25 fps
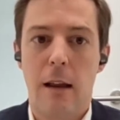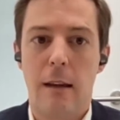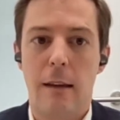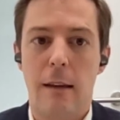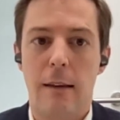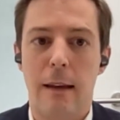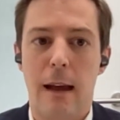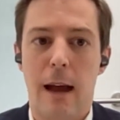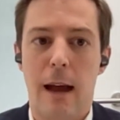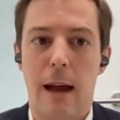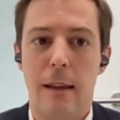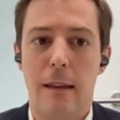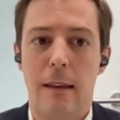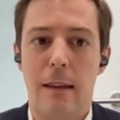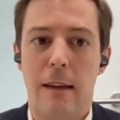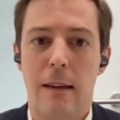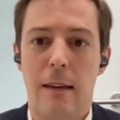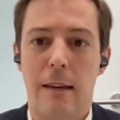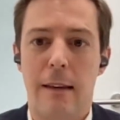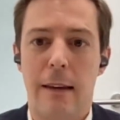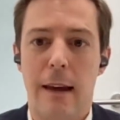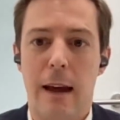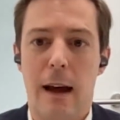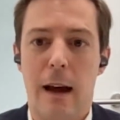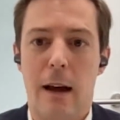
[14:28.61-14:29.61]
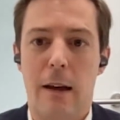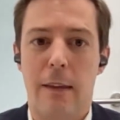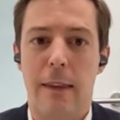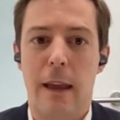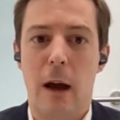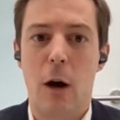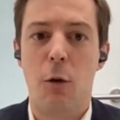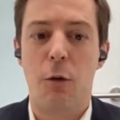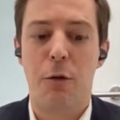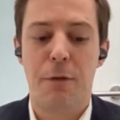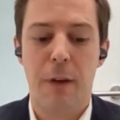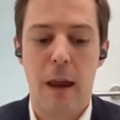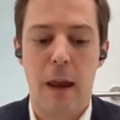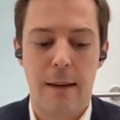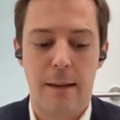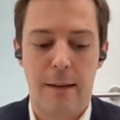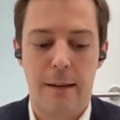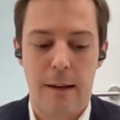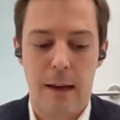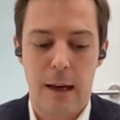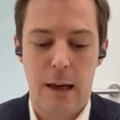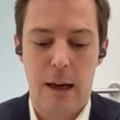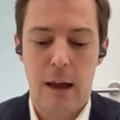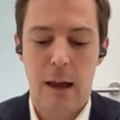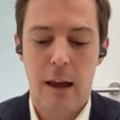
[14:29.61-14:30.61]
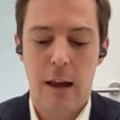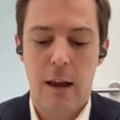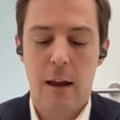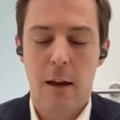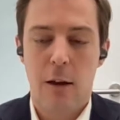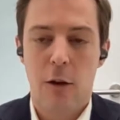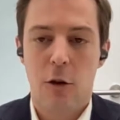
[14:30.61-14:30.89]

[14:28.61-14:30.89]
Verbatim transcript: that they are now facing